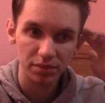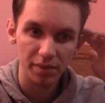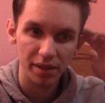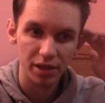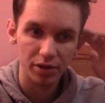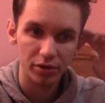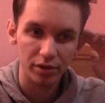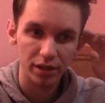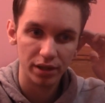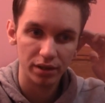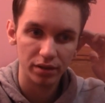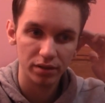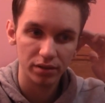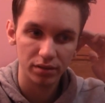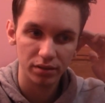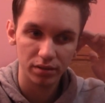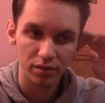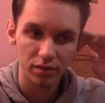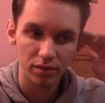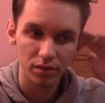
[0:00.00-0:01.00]
man, Don't right?
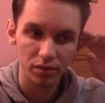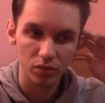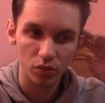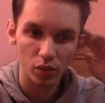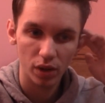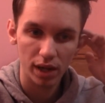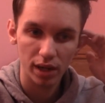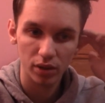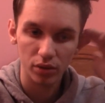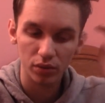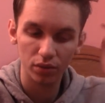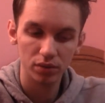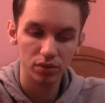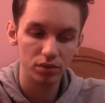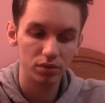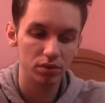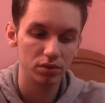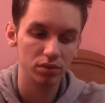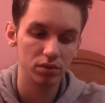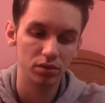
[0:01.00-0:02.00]
Forget wow. join
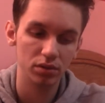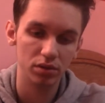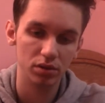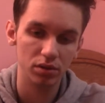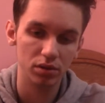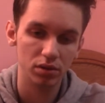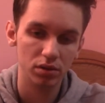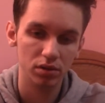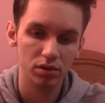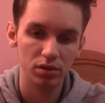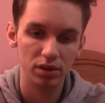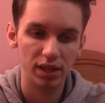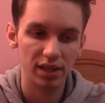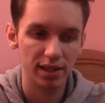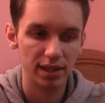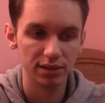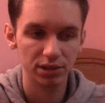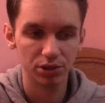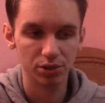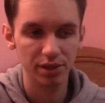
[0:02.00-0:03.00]
my yeah,
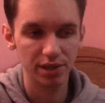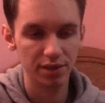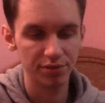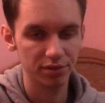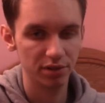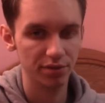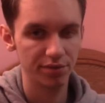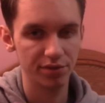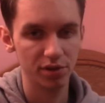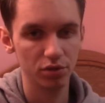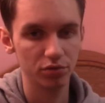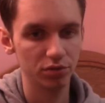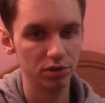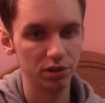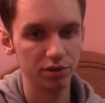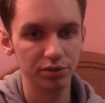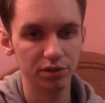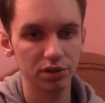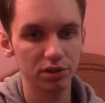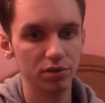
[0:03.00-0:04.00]
that story definitely felt really,
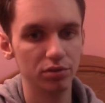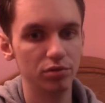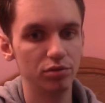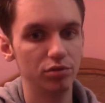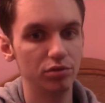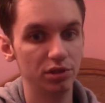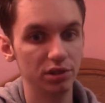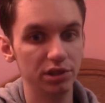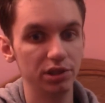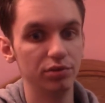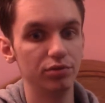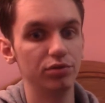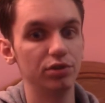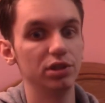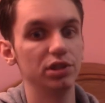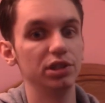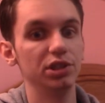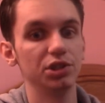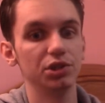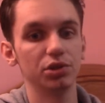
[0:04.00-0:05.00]
really, really,
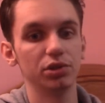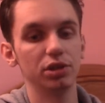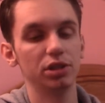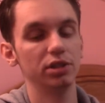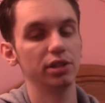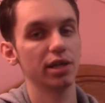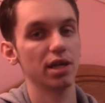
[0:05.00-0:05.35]
really short, like